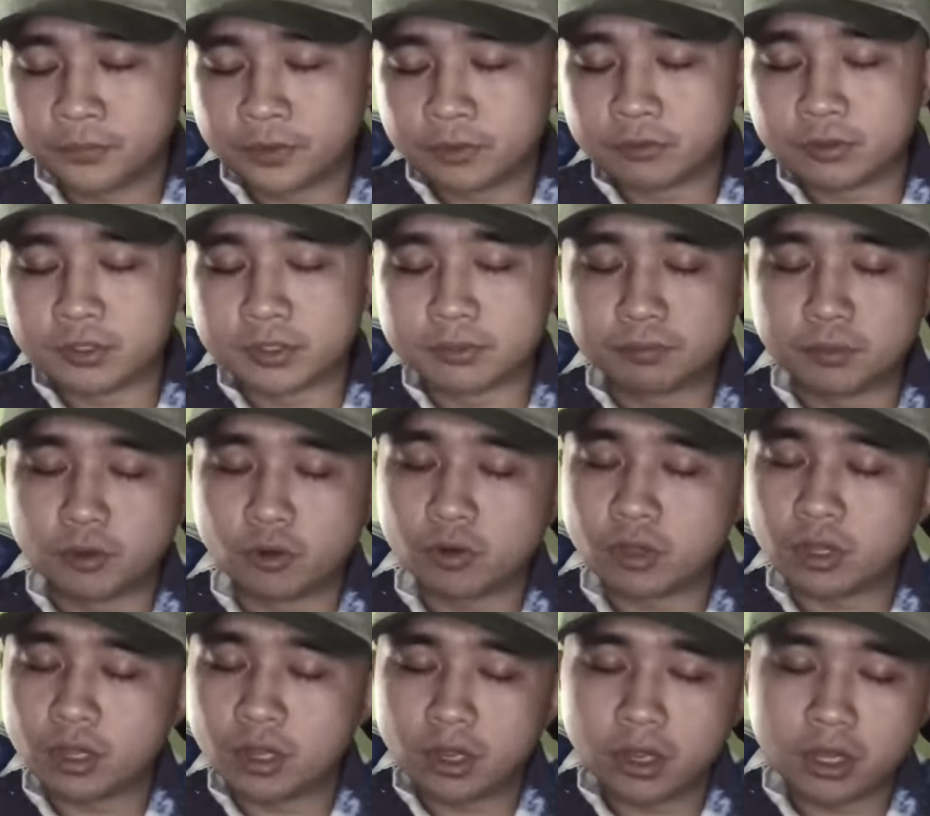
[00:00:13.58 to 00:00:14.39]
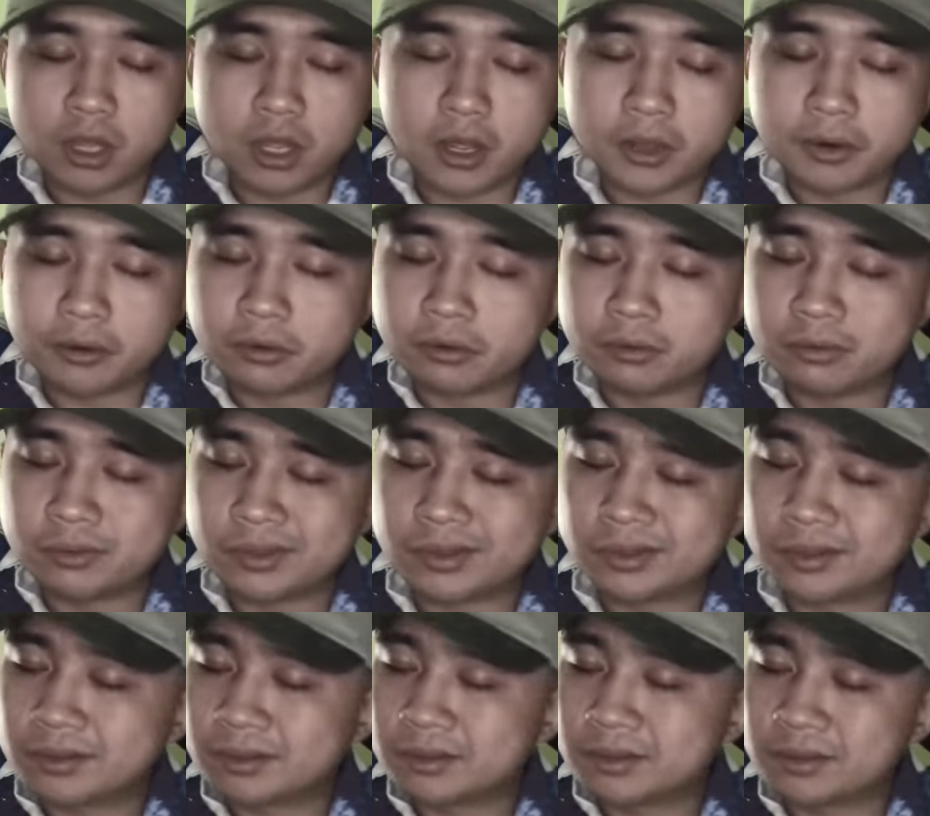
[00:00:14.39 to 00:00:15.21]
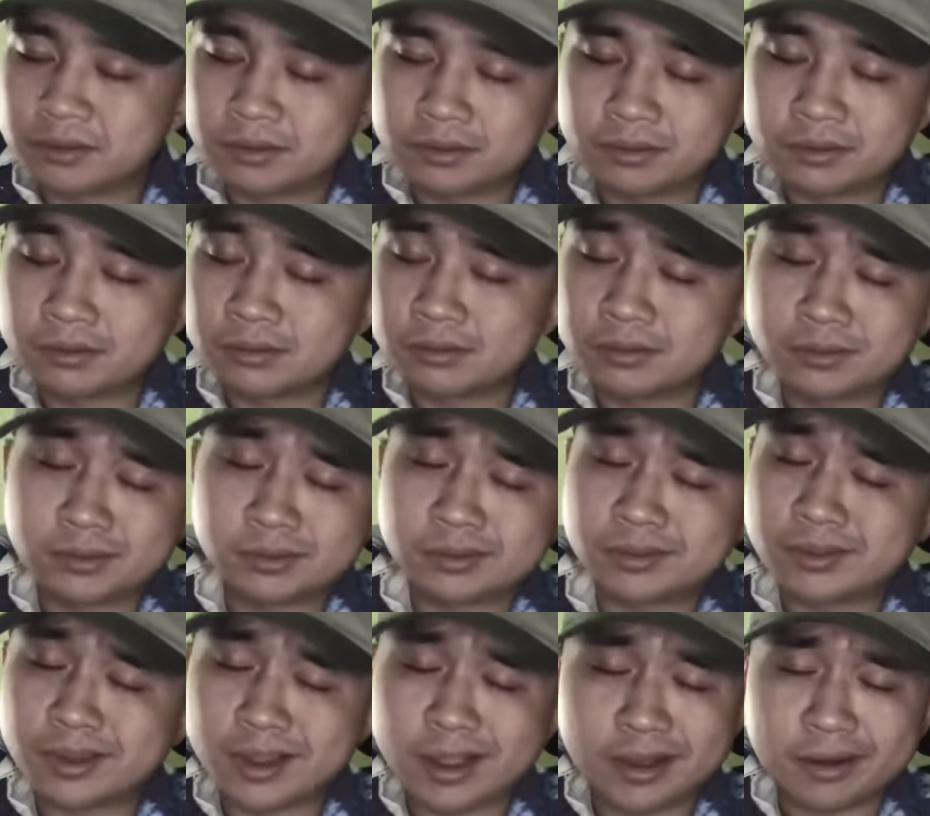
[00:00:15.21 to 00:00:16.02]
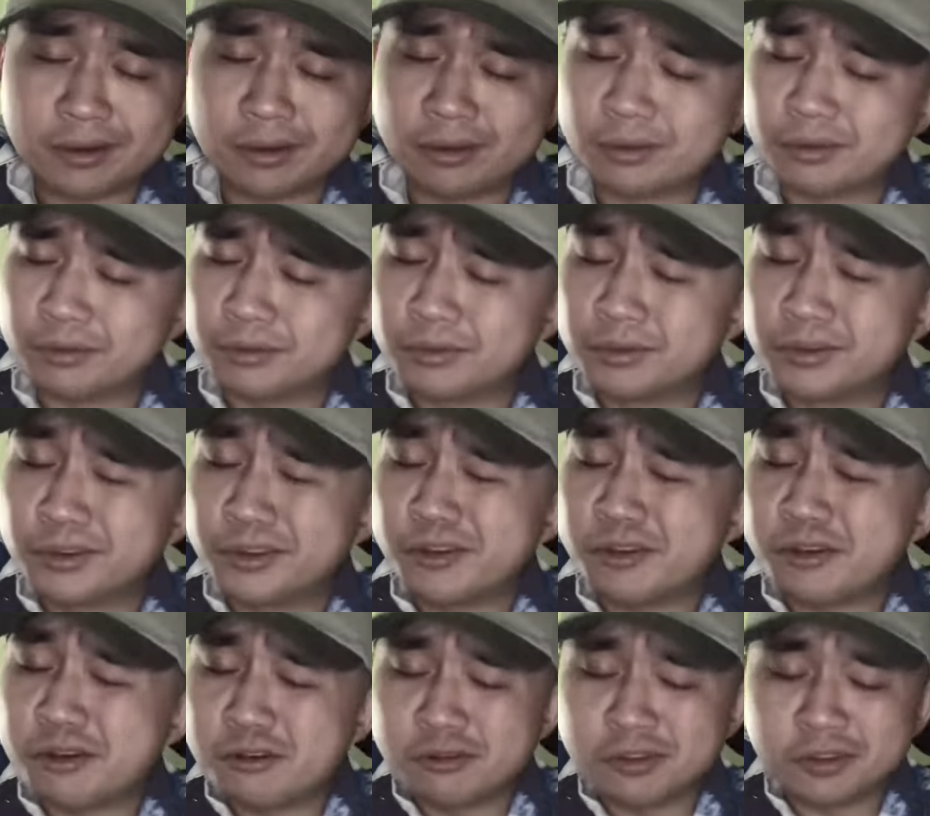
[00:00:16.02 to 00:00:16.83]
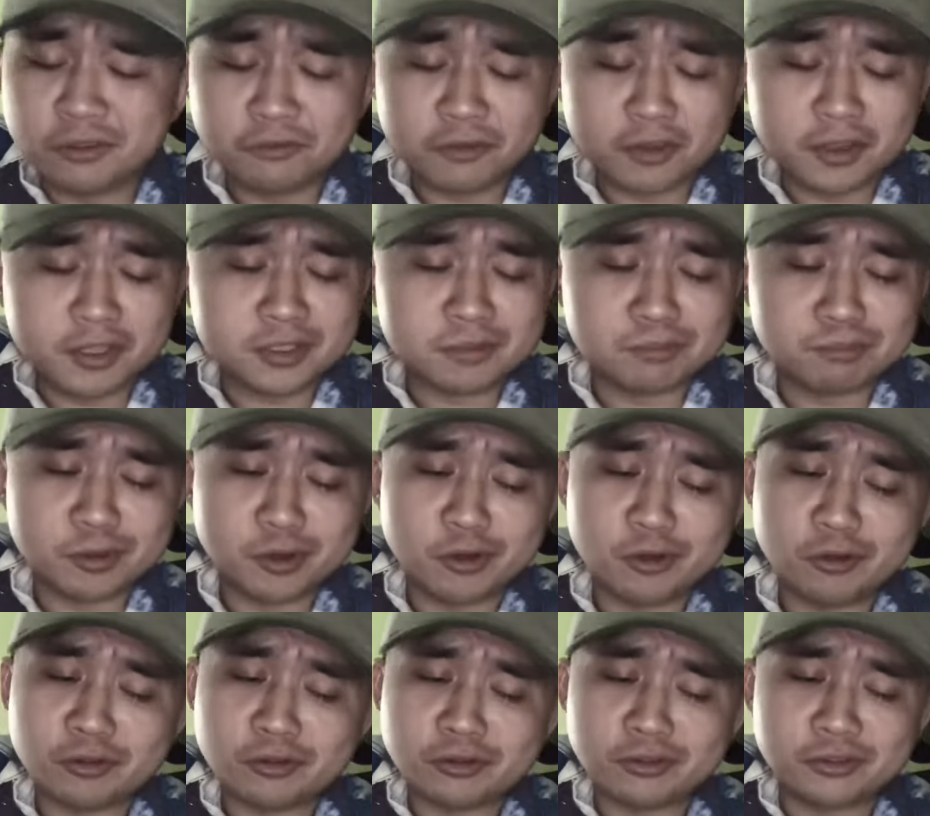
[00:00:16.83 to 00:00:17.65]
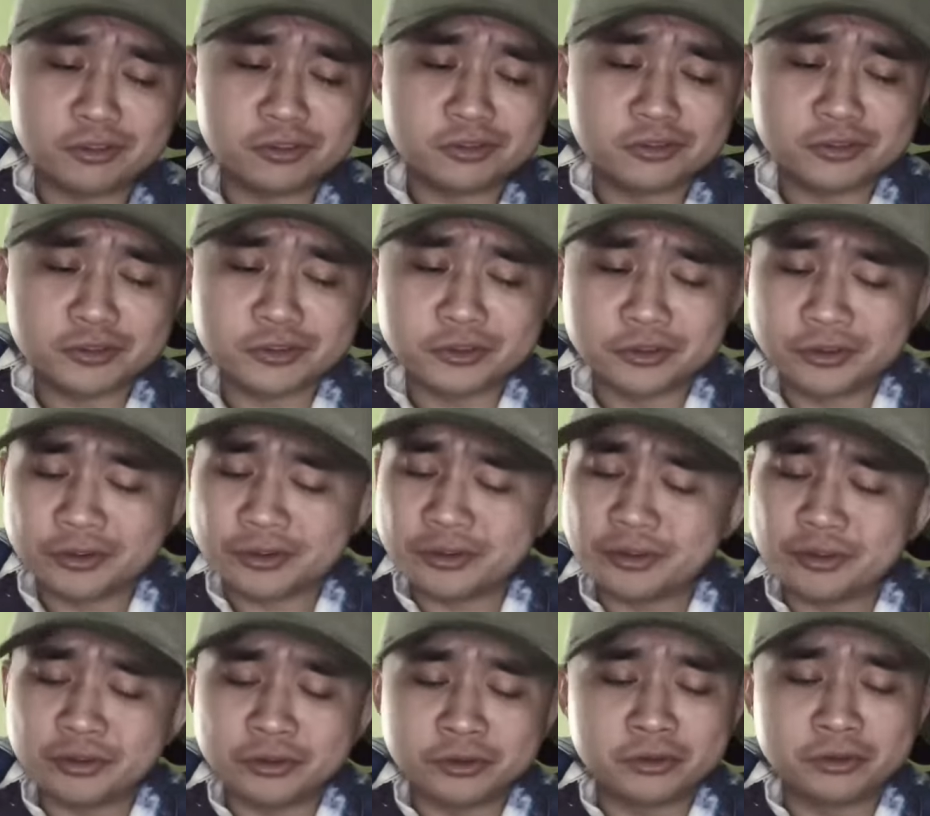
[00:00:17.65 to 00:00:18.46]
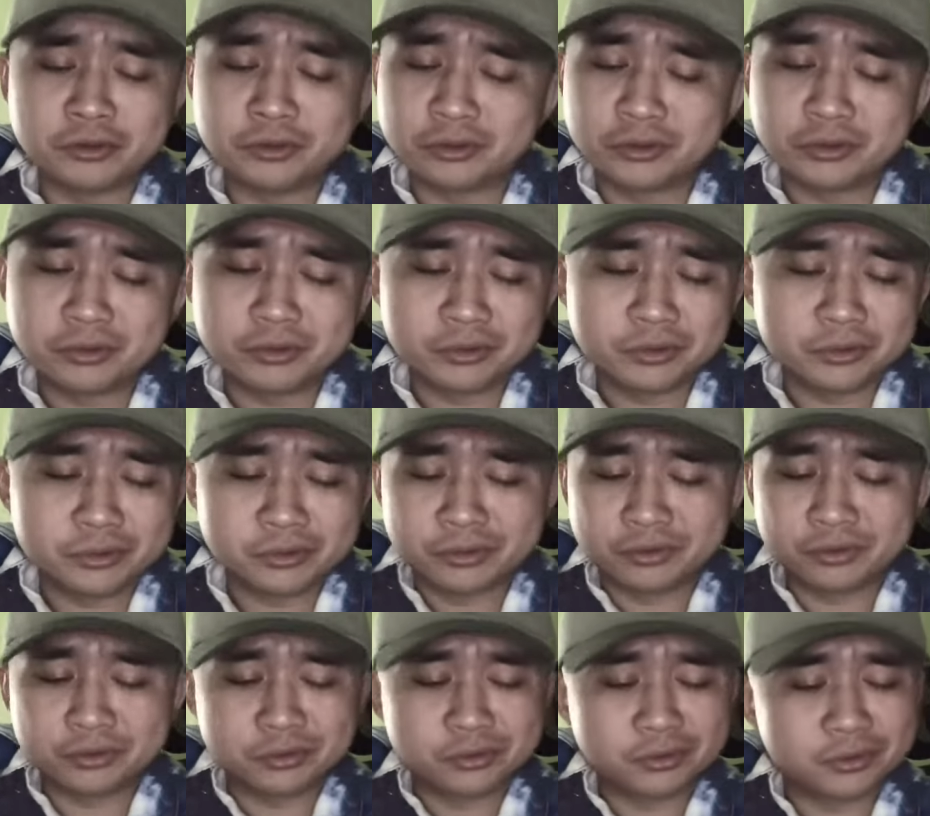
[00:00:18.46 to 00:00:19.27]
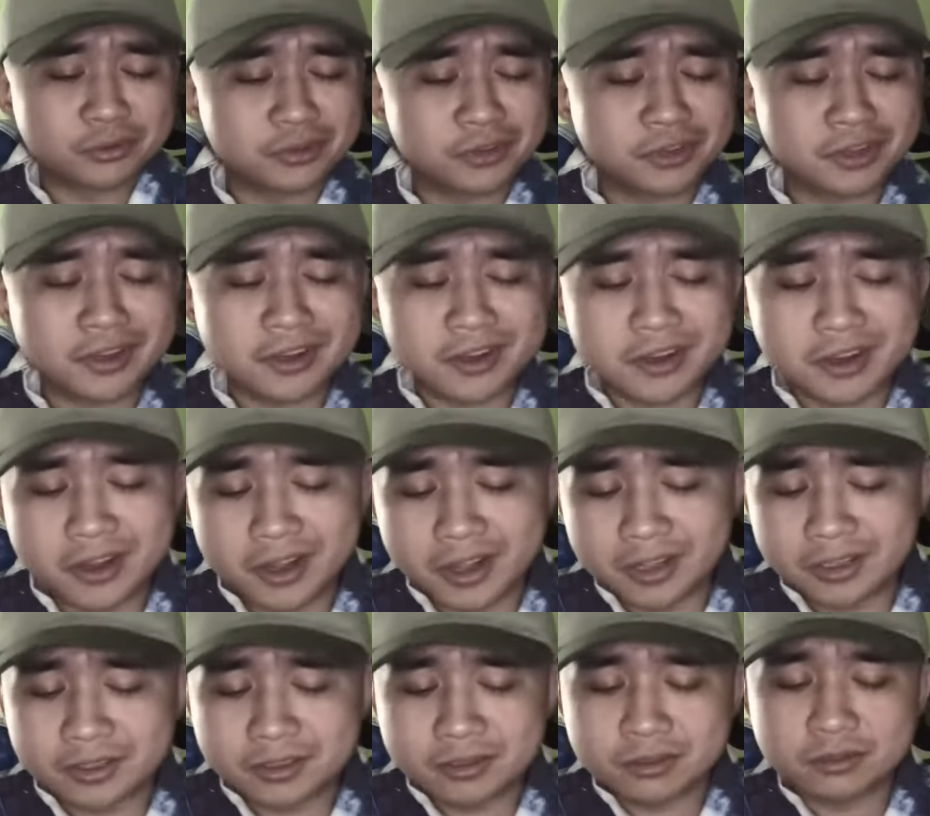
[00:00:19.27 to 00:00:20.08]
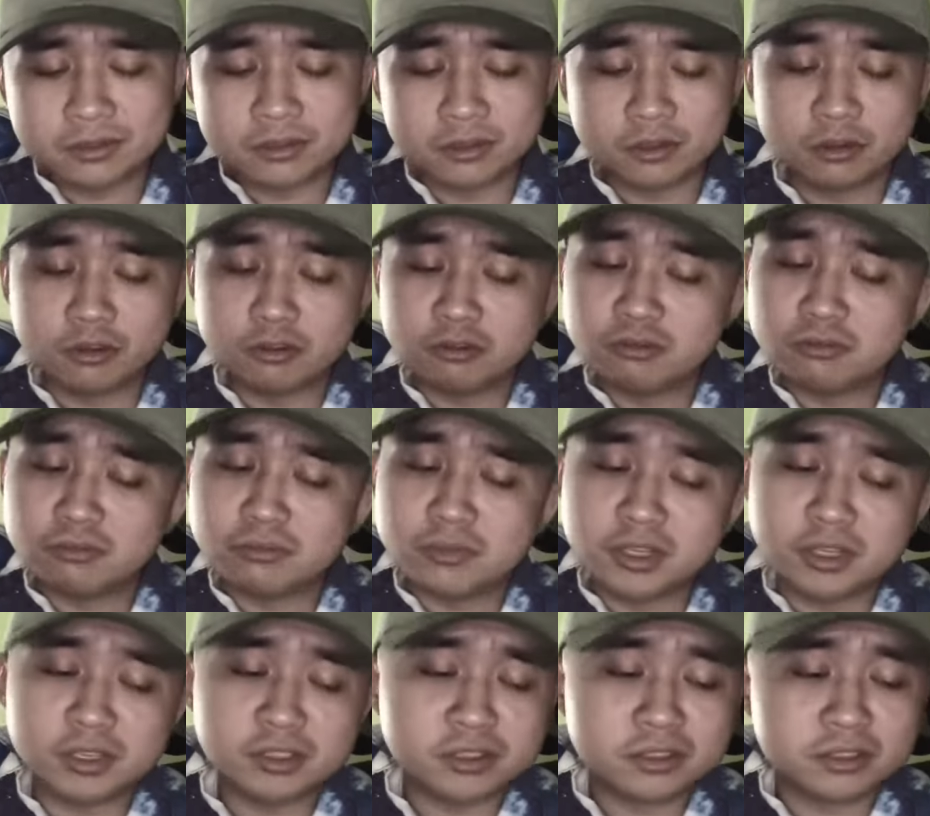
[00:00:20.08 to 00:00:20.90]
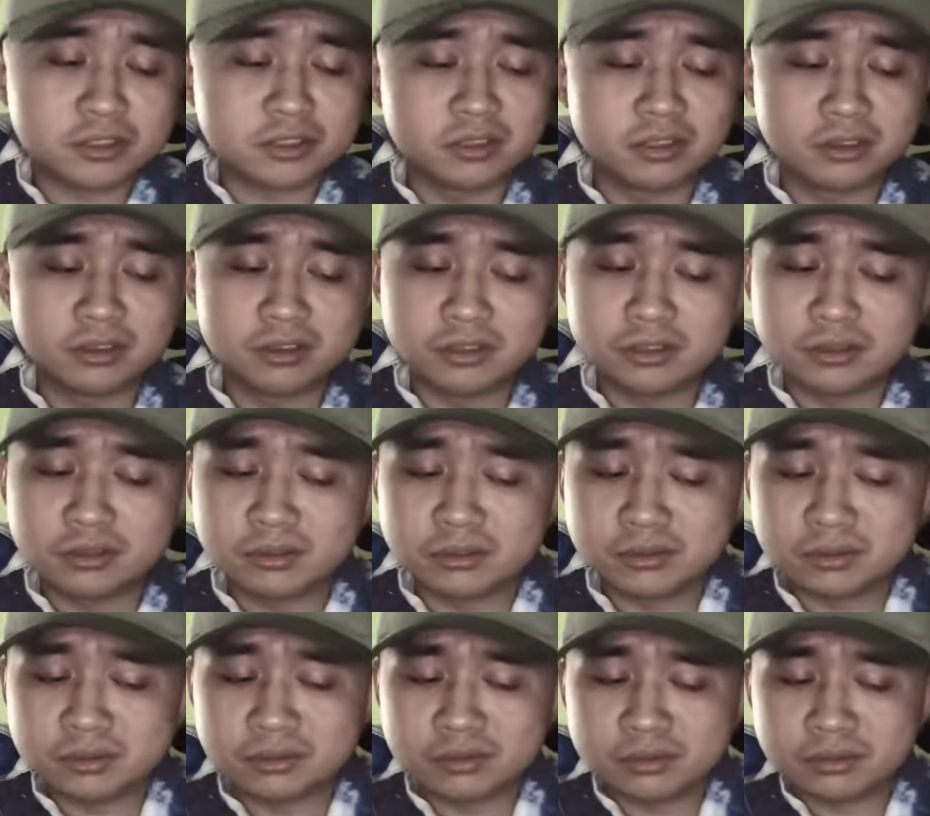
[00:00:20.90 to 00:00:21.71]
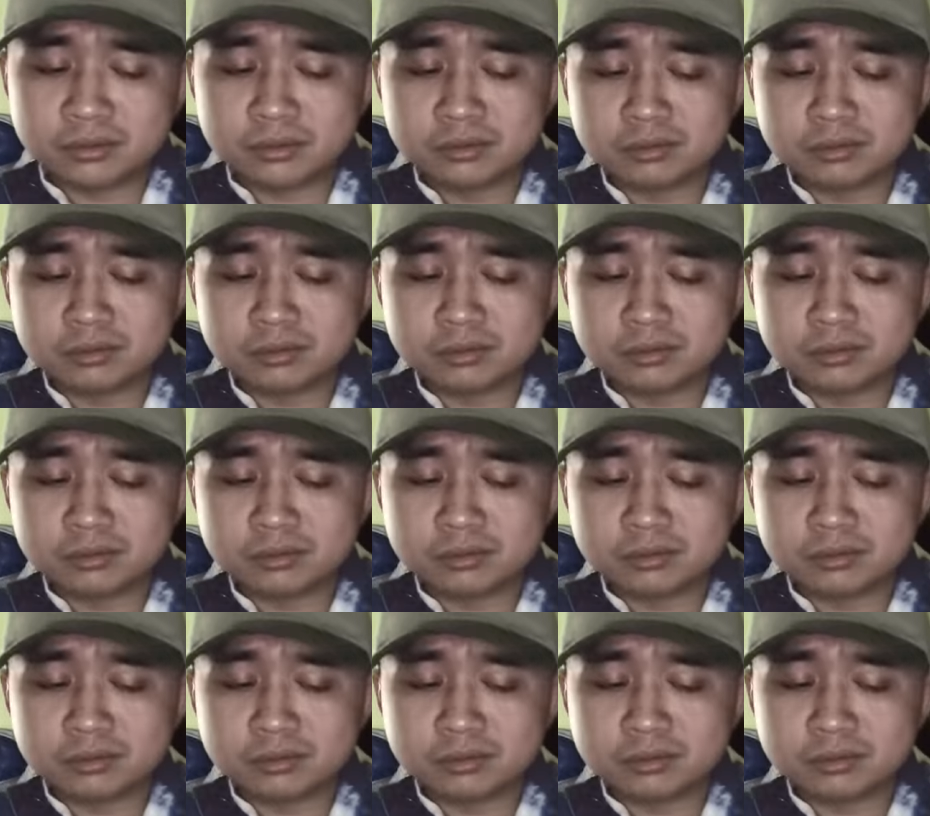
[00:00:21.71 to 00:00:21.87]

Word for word: I spoke a lot of words. I don't know if I spoke the truth. Got so much to lose.